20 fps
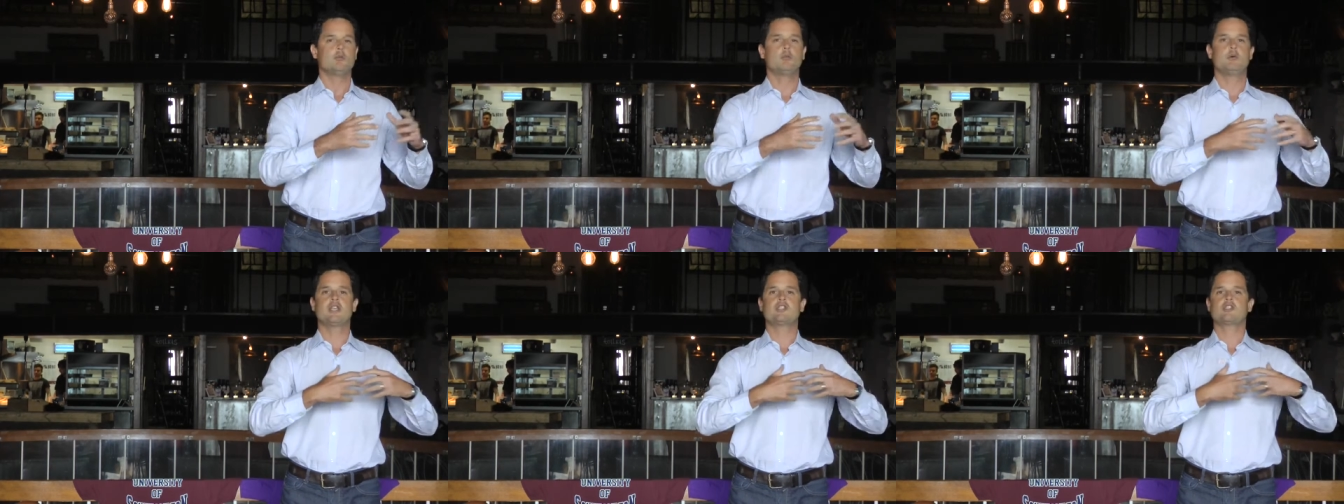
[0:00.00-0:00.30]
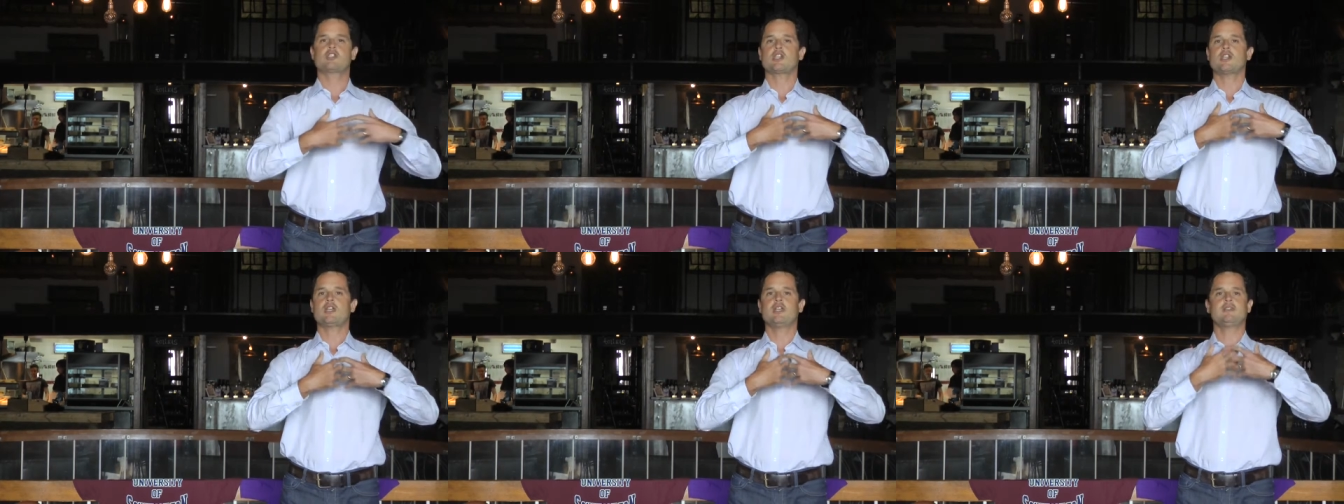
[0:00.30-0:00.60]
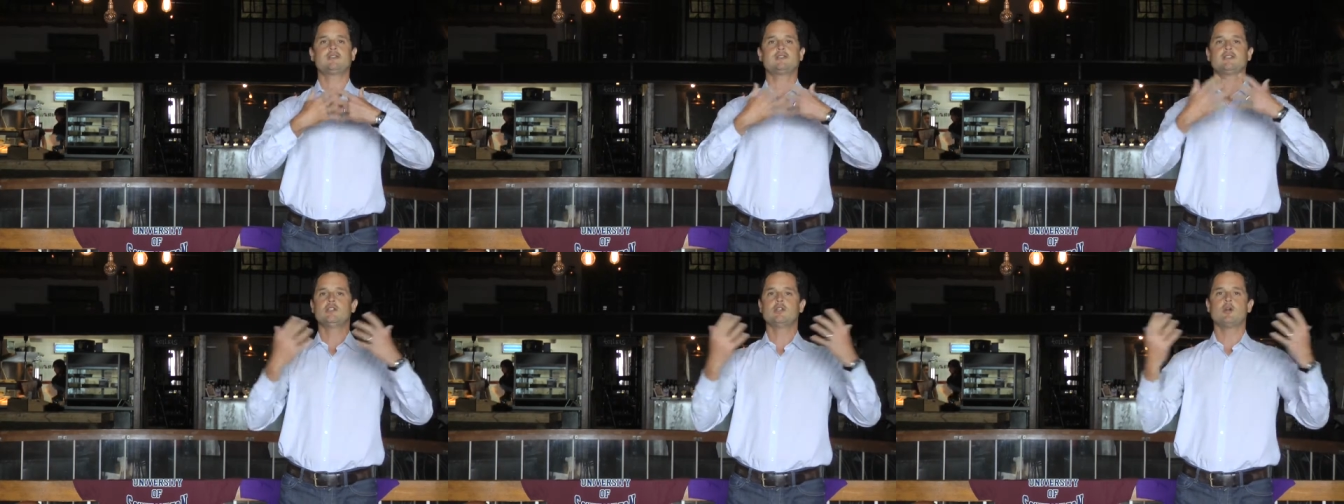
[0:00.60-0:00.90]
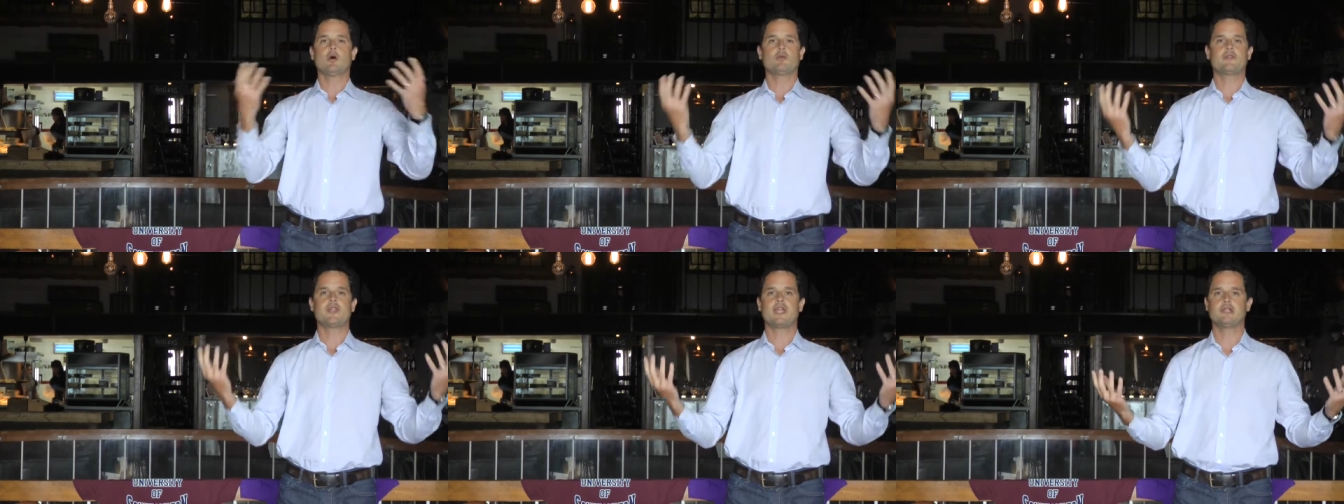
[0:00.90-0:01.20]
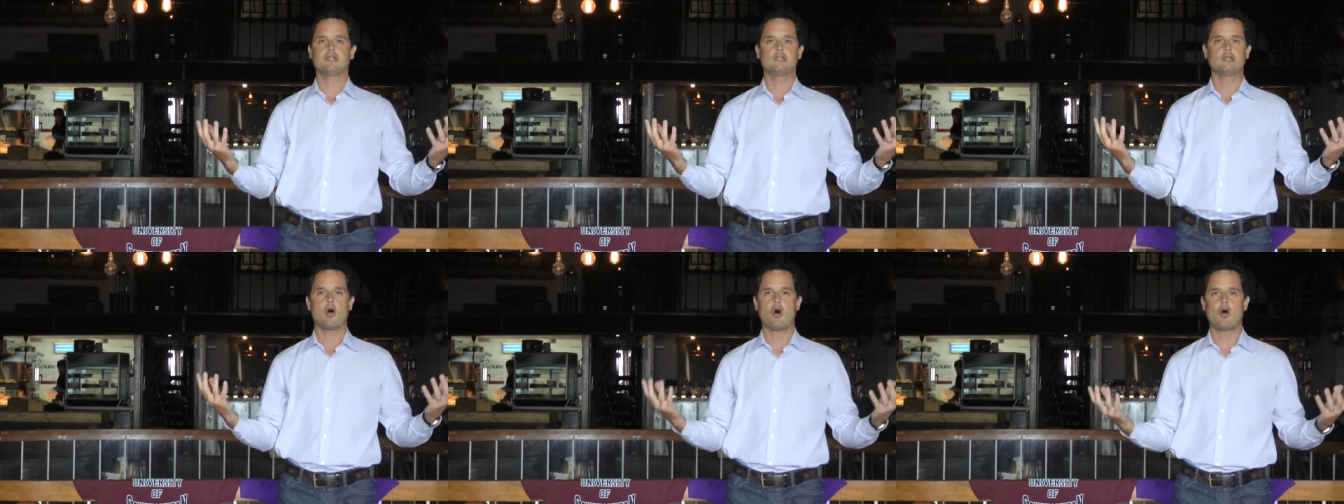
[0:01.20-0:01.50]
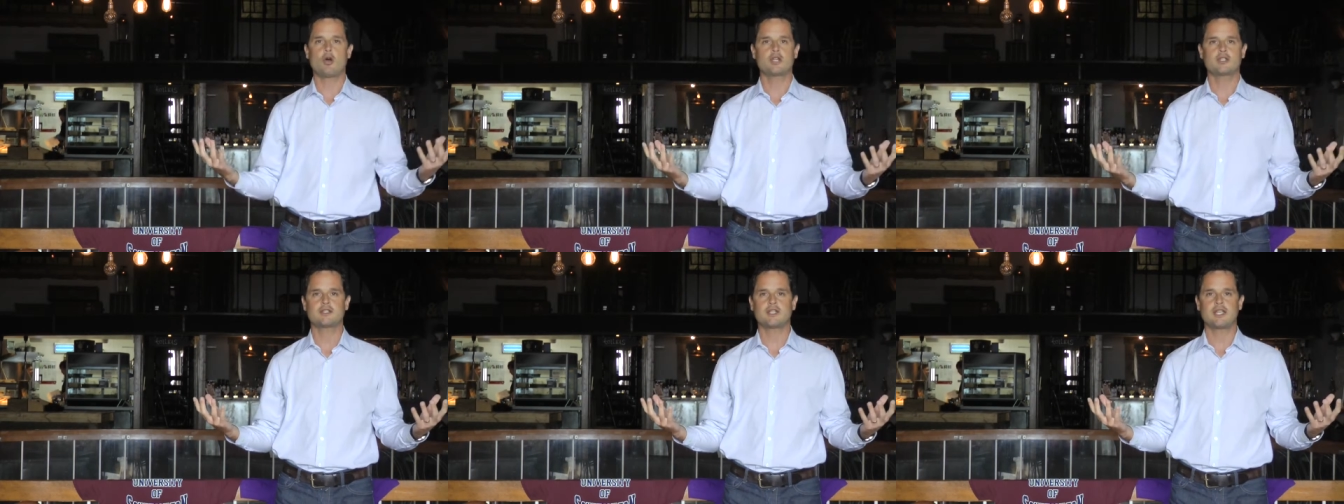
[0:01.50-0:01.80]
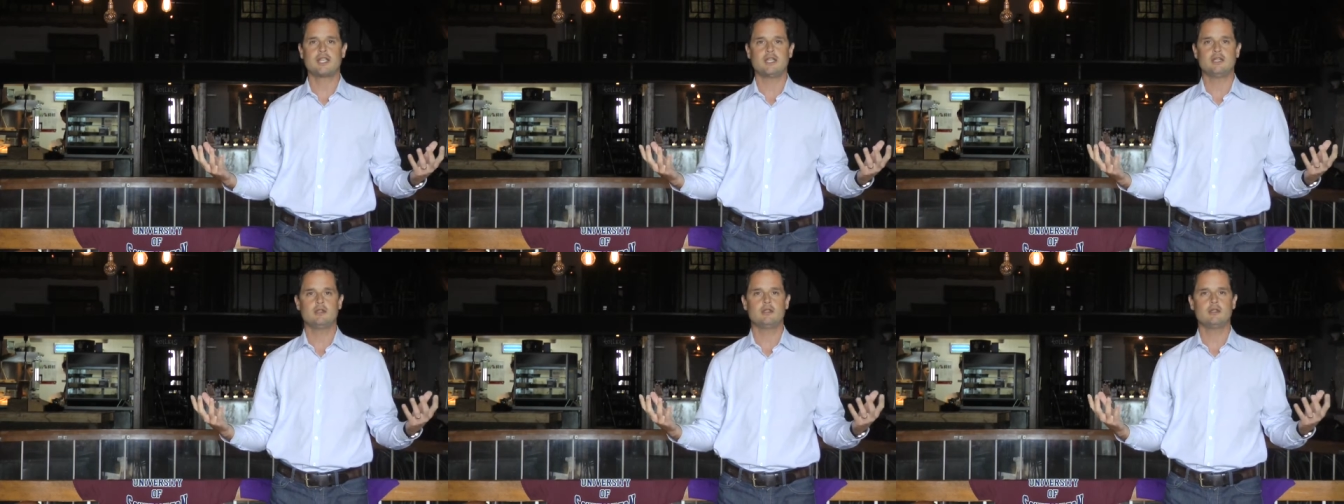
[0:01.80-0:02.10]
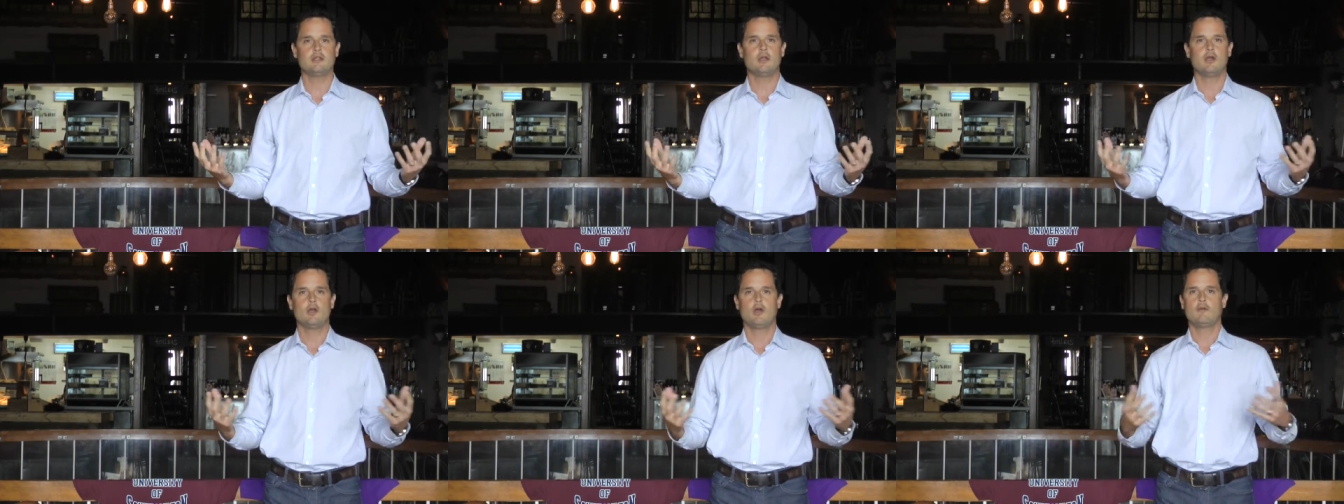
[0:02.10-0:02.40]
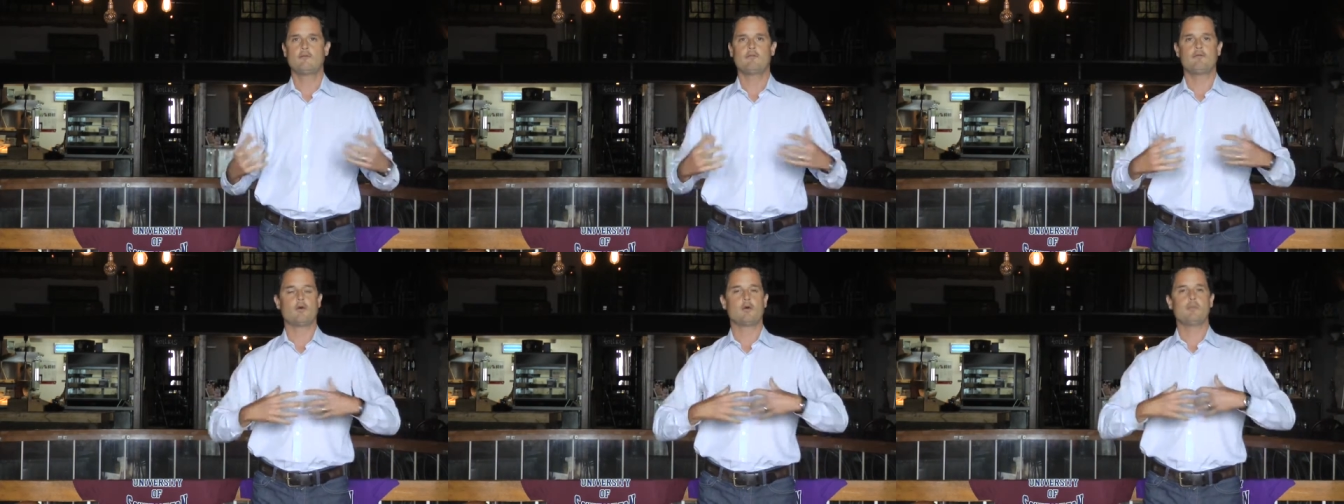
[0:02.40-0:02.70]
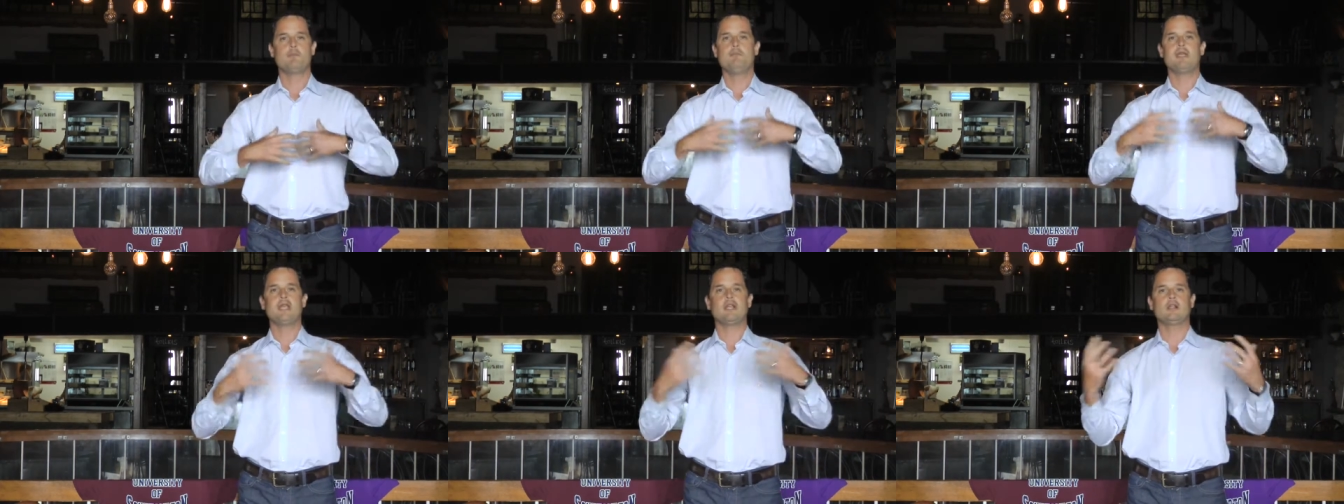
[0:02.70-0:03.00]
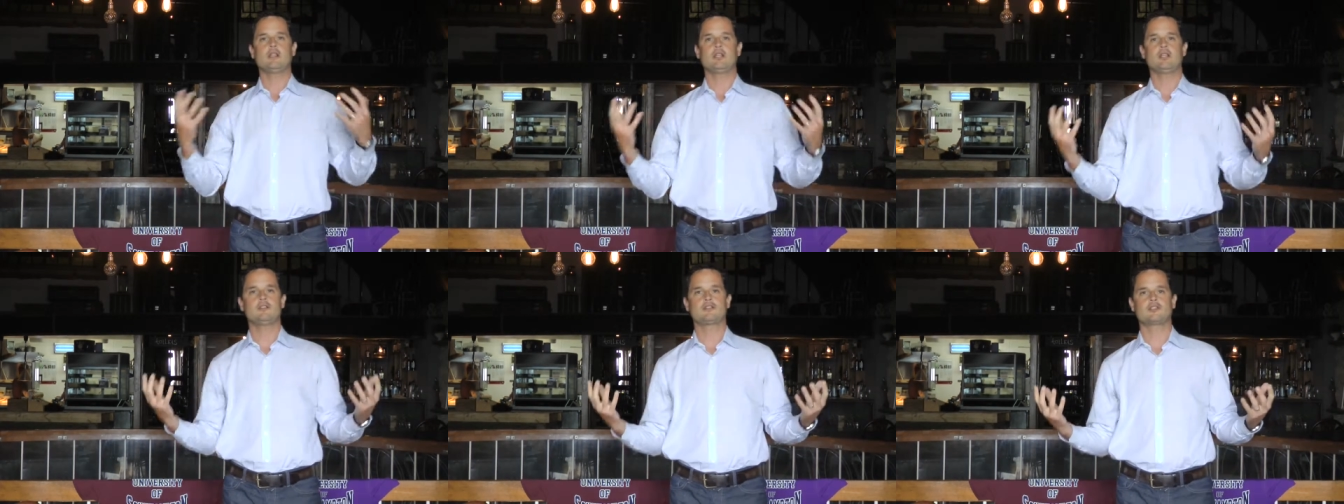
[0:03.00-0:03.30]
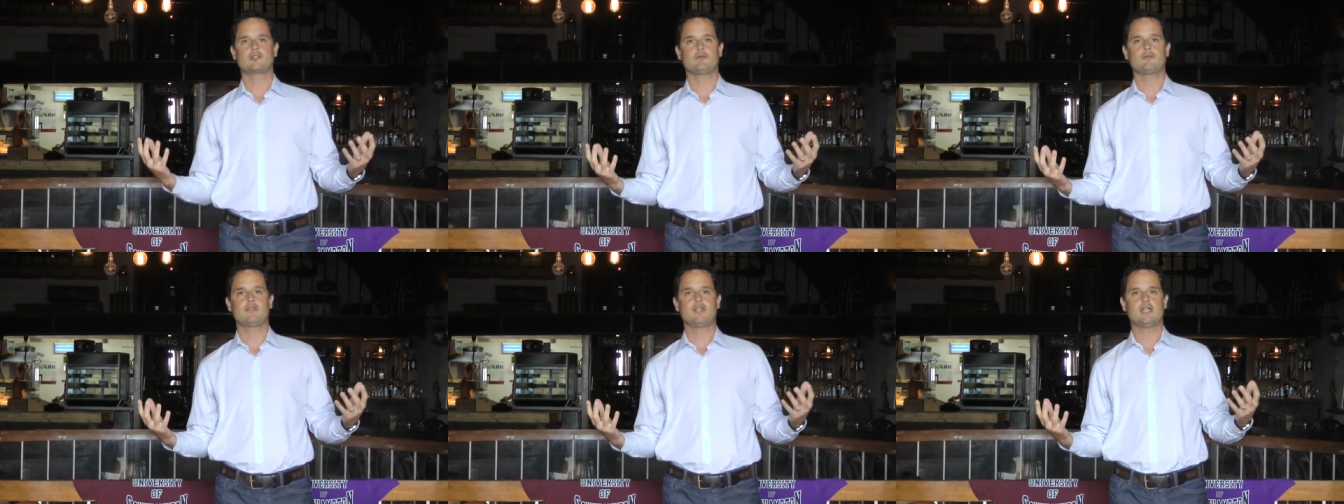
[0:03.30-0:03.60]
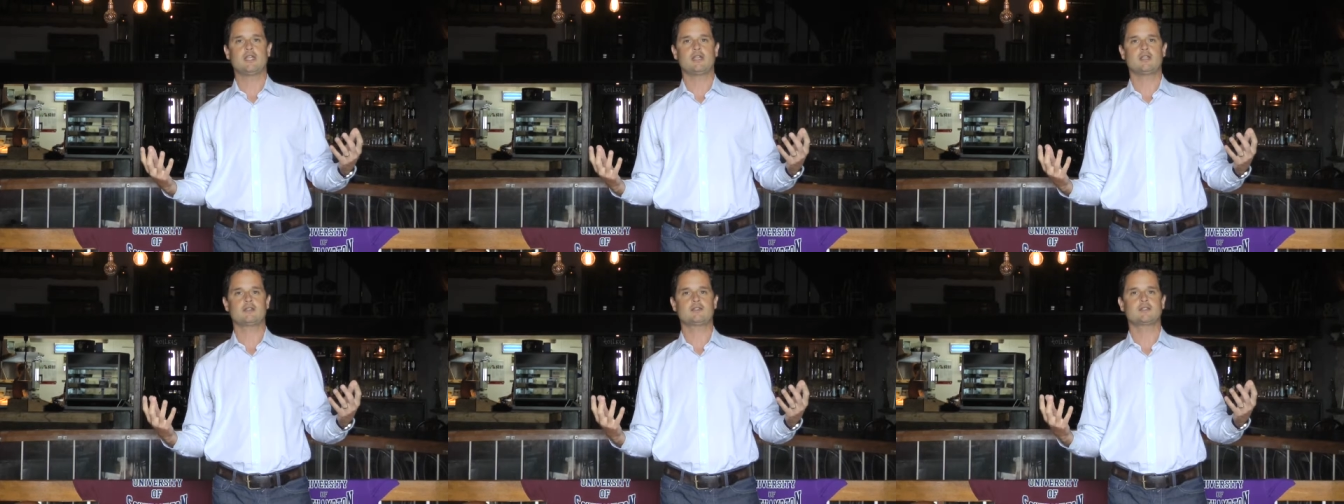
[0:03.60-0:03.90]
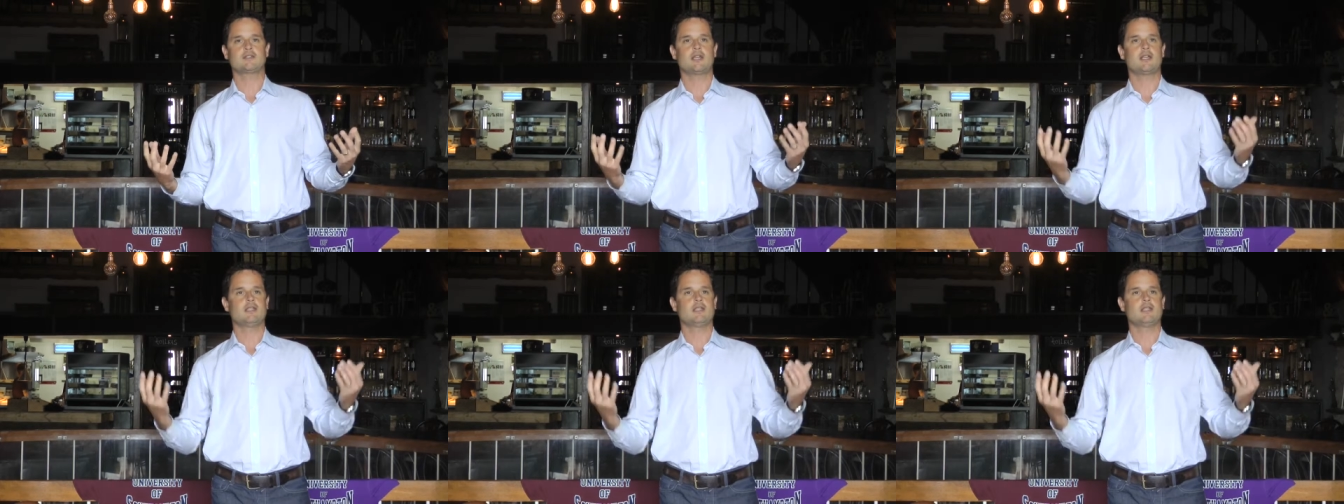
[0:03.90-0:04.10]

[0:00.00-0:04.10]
which is, you know, then locked in for millions of years,